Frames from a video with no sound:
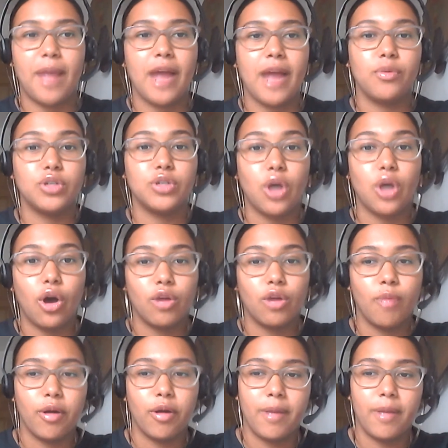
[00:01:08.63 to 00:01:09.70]
But I will talk
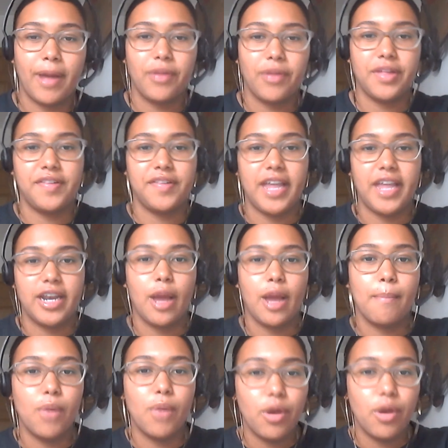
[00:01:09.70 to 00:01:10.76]
more about this in
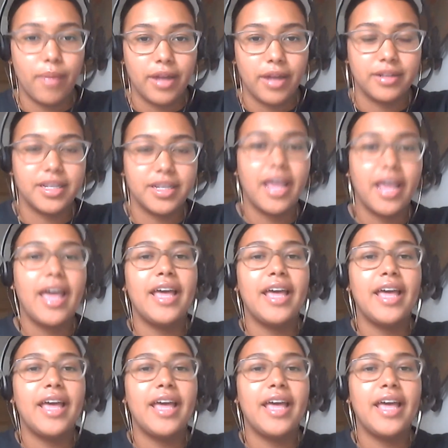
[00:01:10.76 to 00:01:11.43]
a moment.